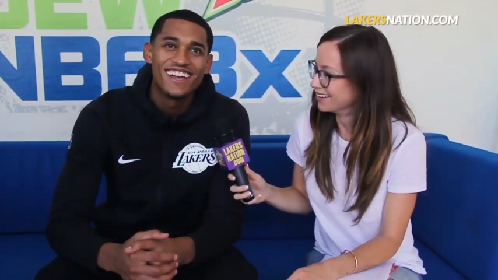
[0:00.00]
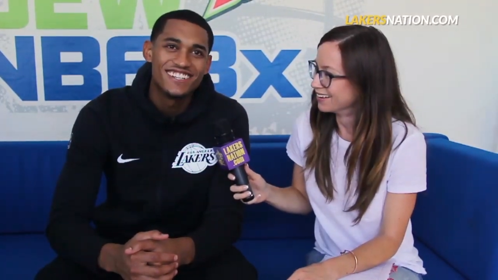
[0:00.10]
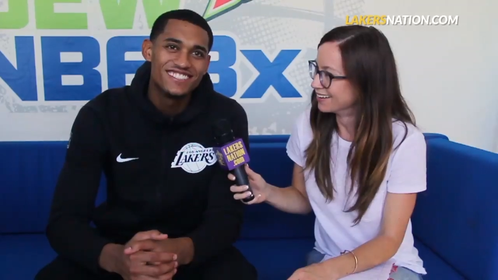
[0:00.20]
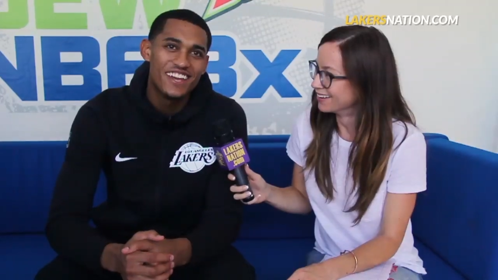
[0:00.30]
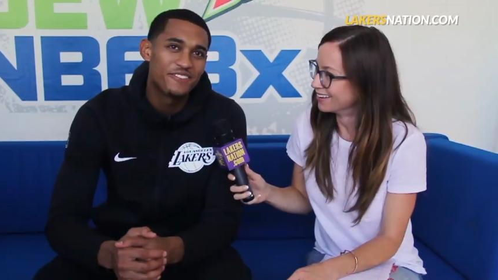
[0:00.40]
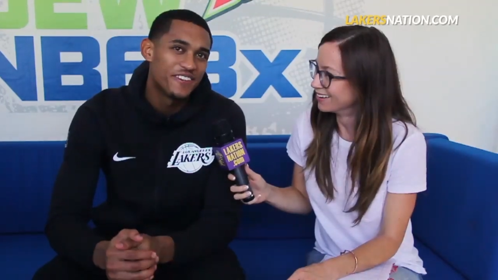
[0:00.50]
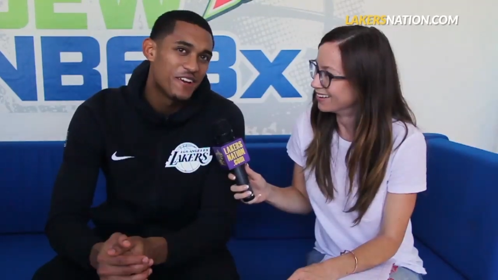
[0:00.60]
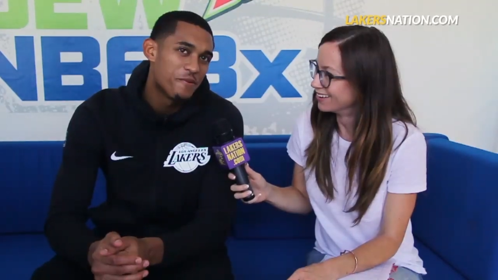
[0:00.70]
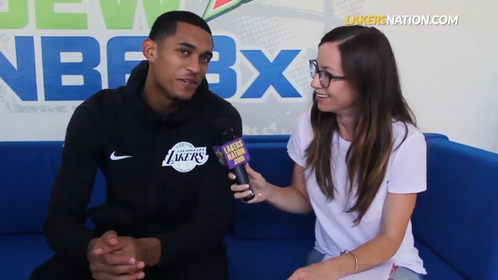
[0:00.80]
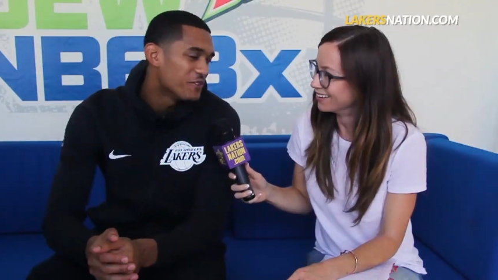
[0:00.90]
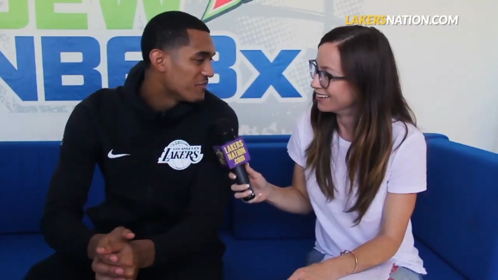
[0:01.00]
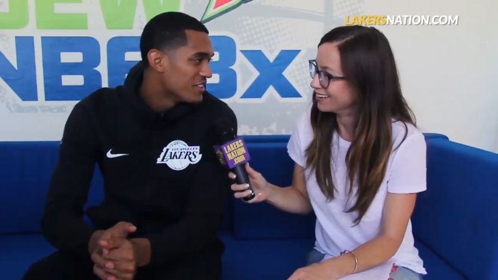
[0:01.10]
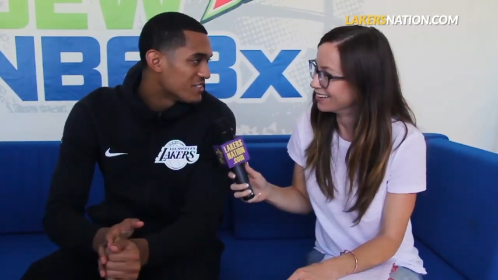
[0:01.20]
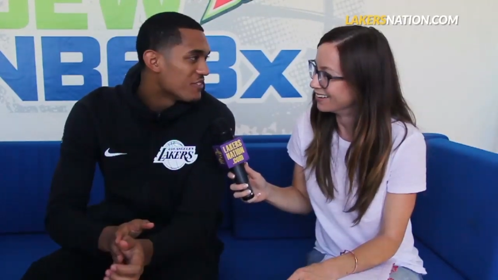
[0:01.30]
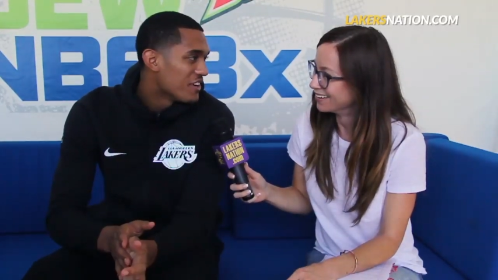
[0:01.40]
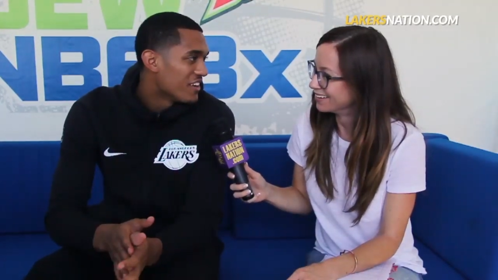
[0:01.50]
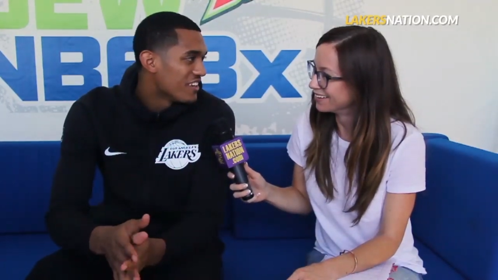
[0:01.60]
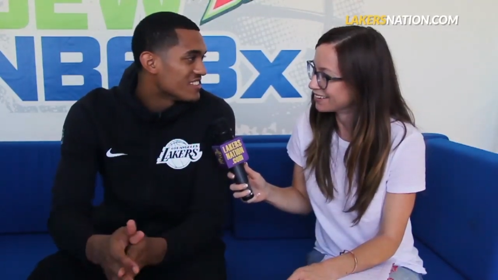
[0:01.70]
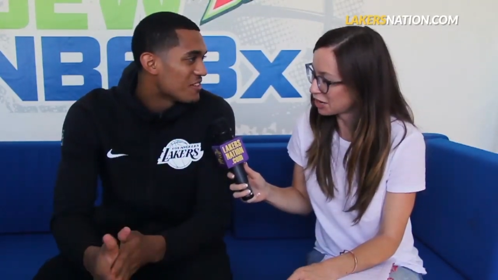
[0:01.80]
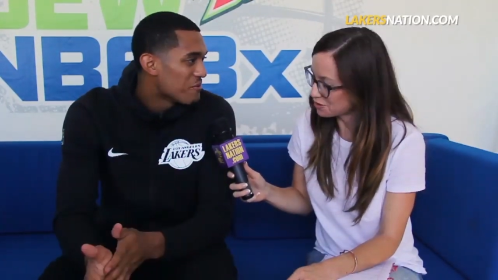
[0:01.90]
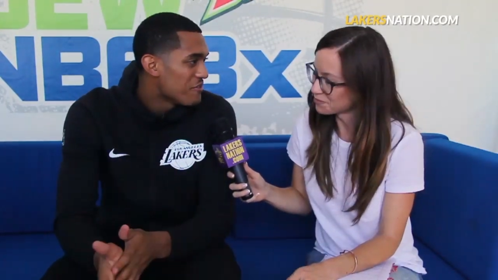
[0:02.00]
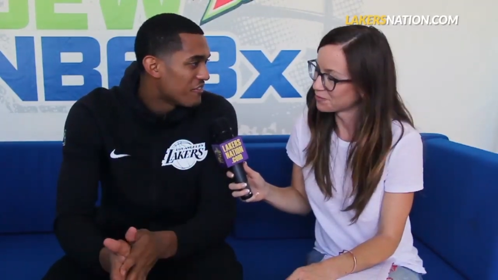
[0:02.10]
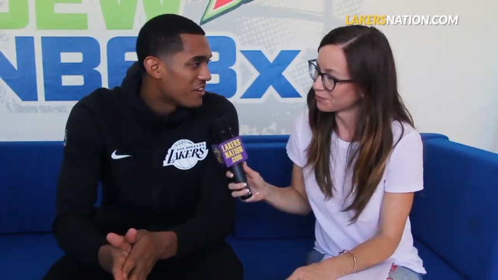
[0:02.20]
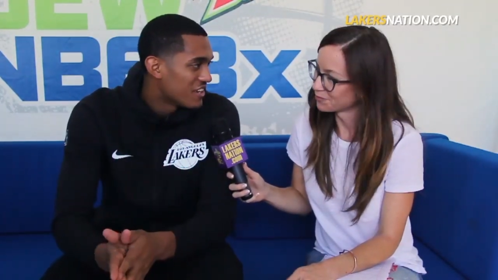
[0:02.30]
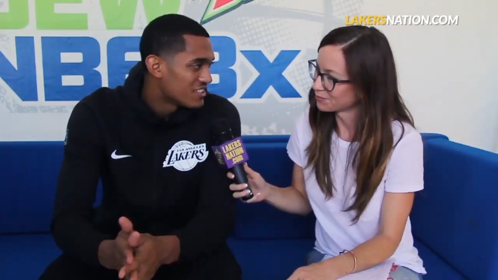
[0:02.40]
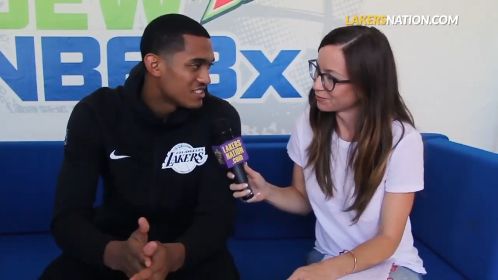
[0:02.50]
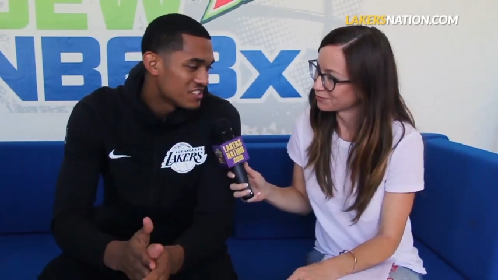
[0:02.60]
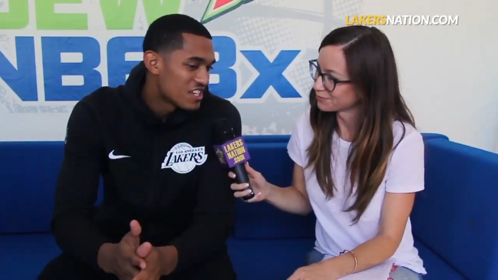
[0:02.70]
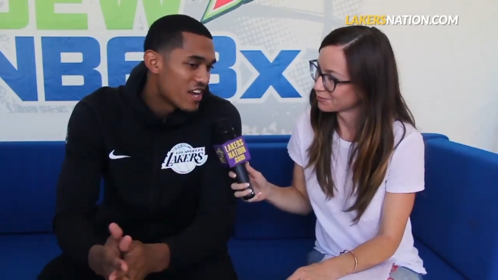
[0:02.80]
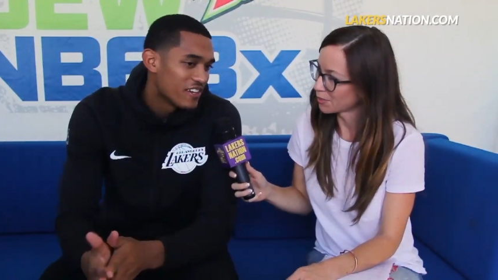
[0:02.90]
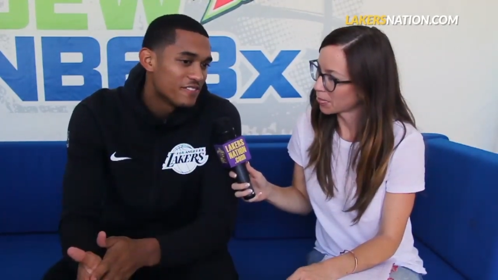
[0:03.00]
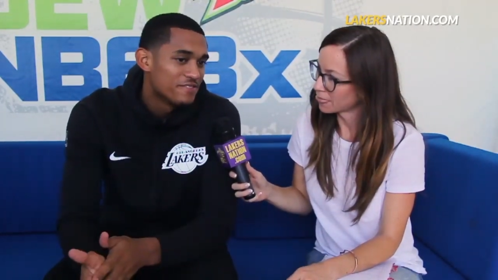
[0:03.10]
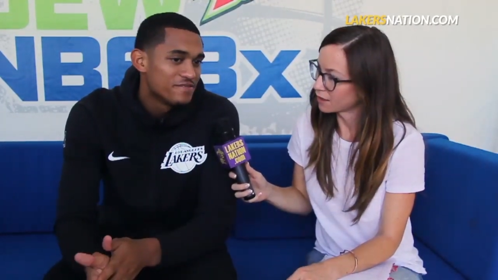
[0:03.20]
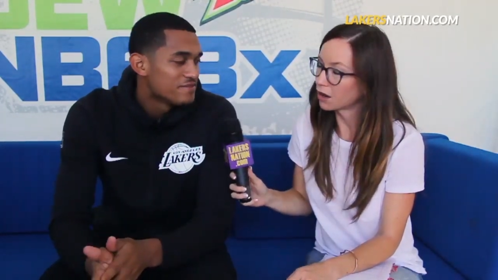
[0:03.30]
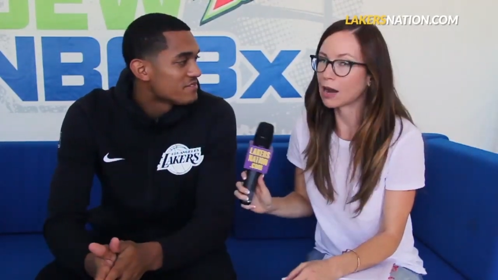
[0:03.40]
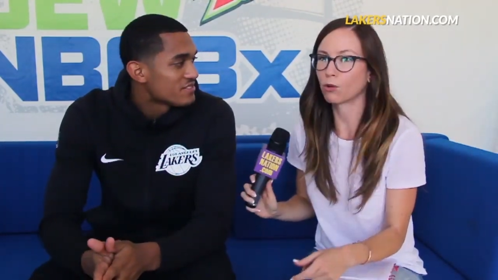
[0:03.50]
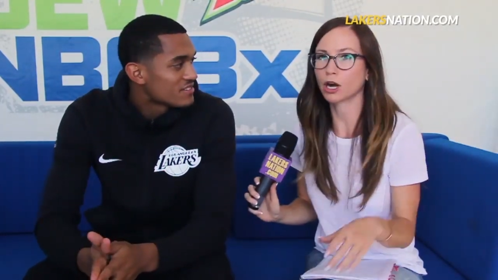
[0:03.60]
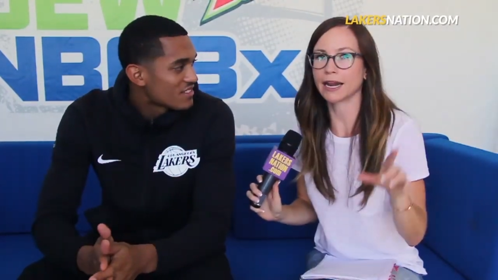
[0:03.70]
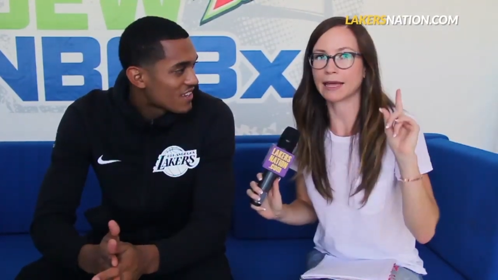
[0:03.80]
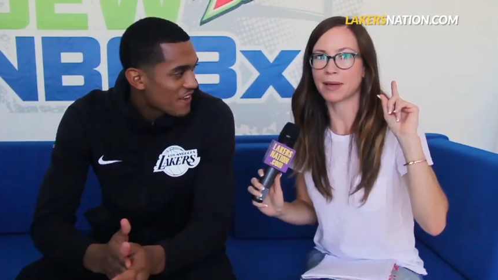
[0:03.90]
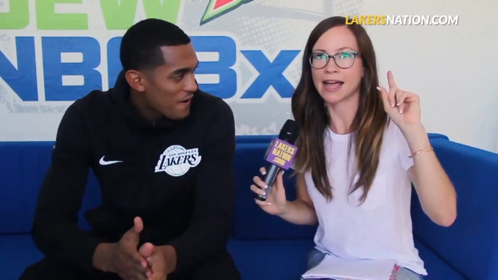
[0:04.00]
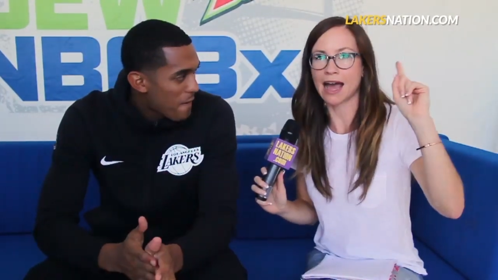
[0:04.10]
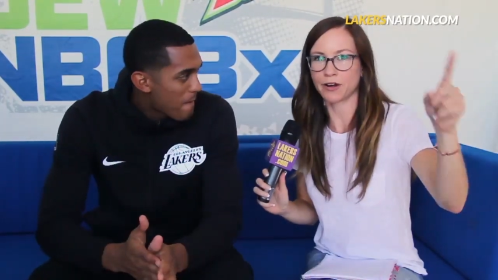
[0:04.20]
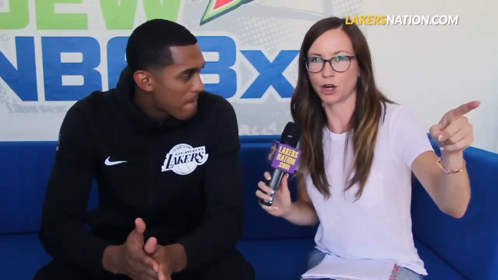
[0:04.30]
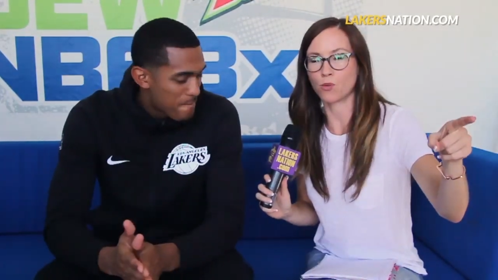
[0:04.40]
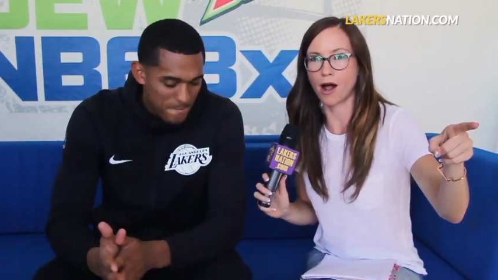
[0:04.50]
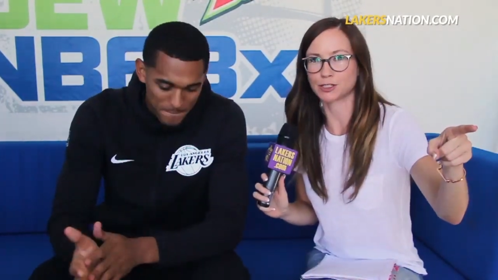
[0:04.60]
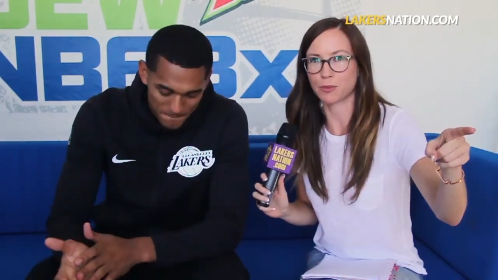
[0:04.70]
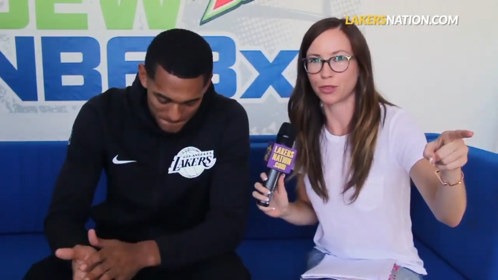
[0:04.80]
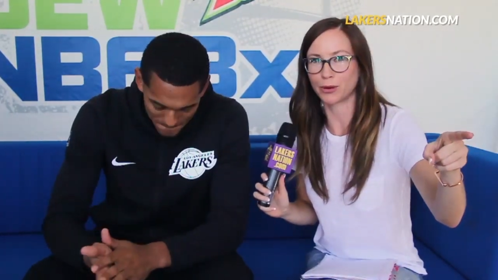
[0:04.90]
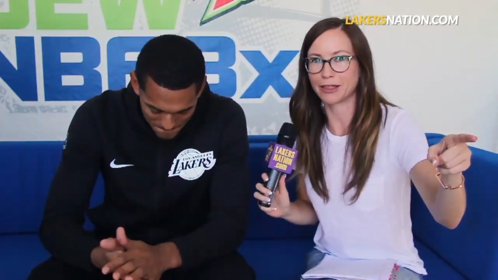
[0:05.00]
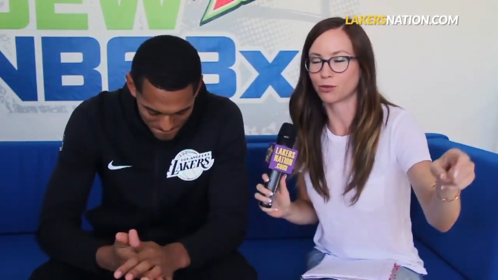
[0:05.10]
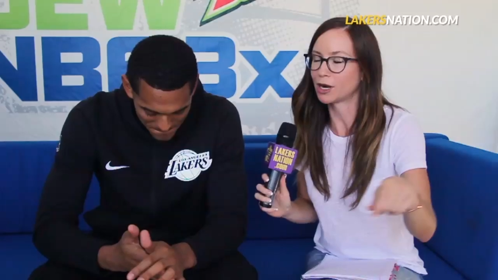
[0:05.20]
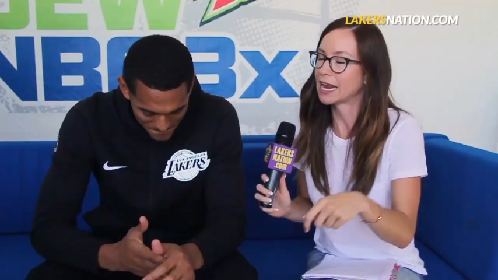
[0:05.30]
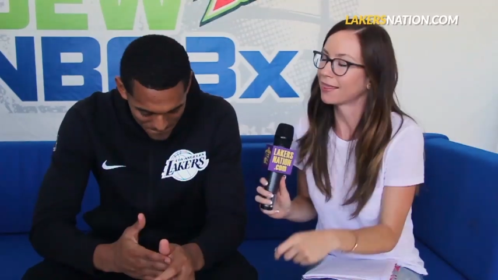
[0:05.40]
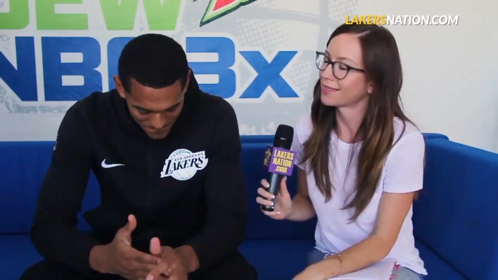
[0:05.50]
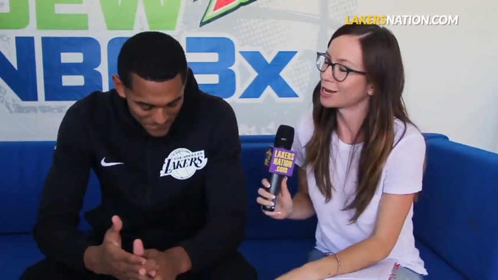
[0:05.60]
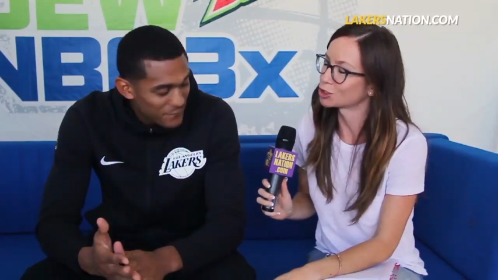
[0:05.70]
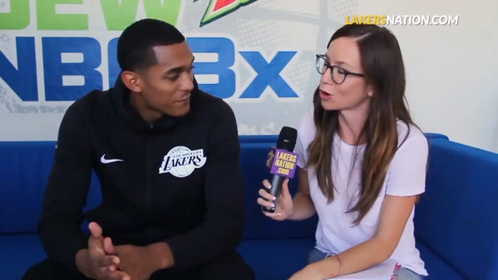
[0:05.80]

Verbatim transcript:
Speaker 1: it's definitely gonna be it's fun. It's gonna be fun. It's exciting.
Speaker 2: All right, we're gonna get back out here and watch them three and three. Thanks,